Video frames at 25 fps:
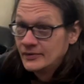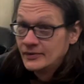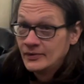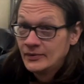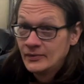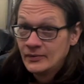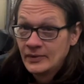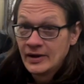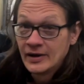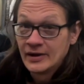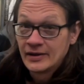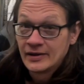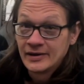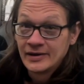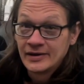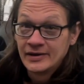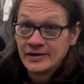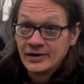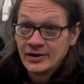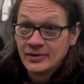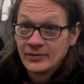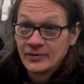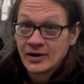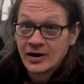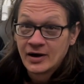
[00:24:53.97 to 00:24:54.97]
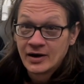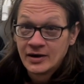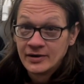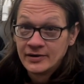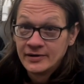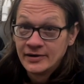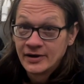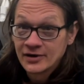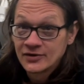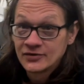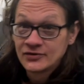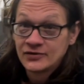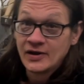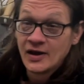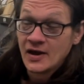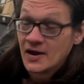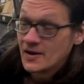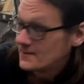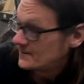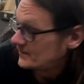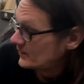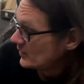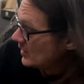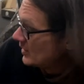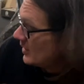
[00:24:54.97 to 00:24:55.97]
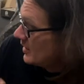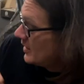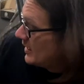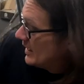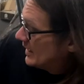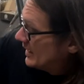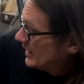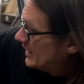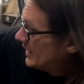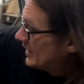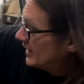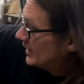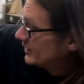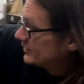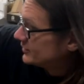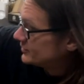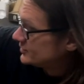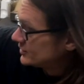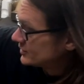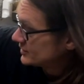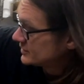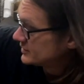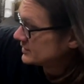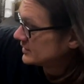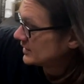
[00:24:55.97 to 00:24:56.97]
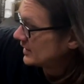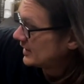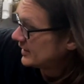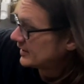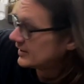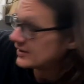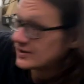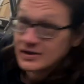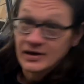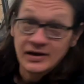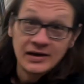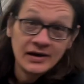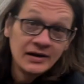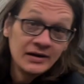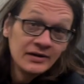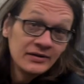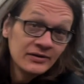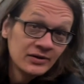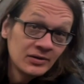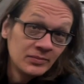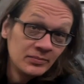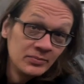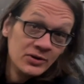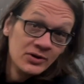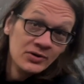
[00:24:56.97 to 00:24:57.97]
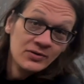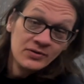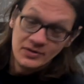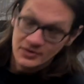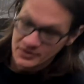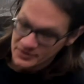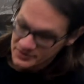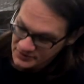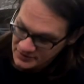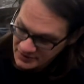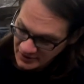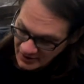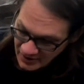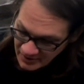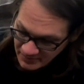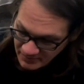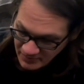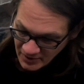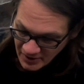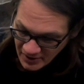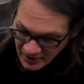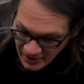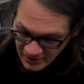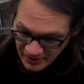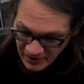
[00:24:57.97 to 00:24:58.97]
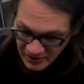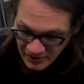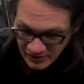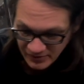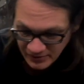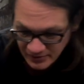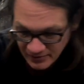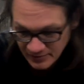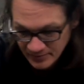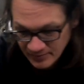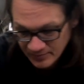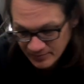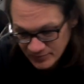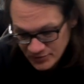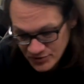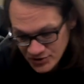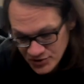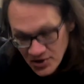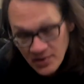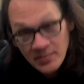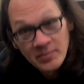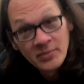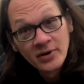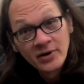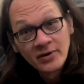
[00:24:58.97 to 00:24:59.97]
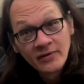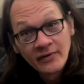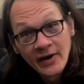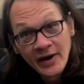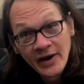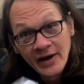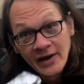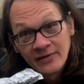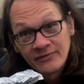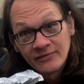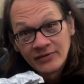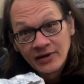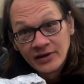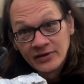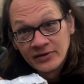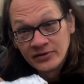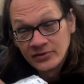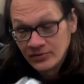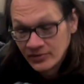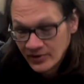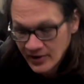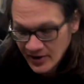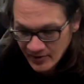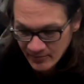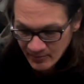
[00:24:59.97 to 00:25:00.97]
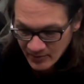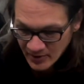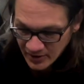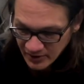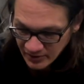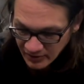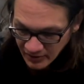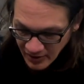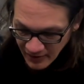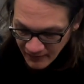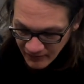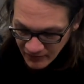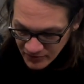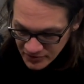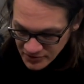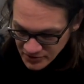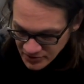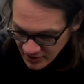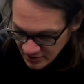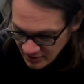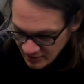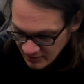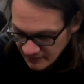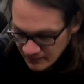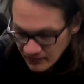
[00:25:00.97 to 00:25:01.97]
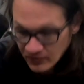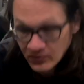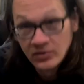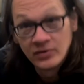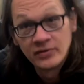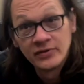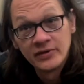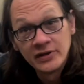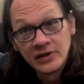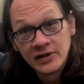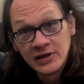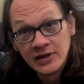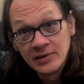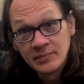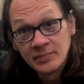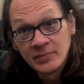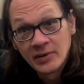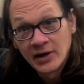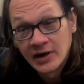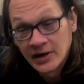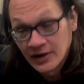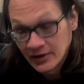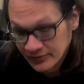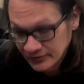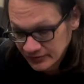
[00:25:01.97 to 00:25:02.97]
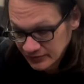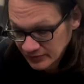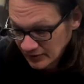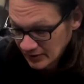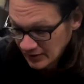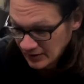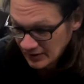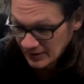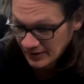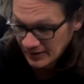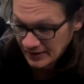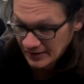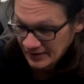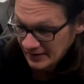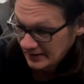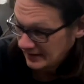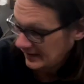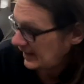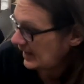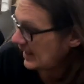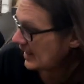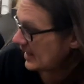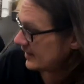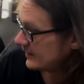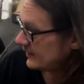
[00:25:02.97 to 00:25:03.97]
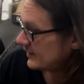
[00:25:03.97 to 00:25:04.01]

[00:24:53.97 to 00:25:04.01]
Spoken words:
Well, and here we are, next day. And just like the computer said, my shipment arrived. I do have my levers here for the heat box. And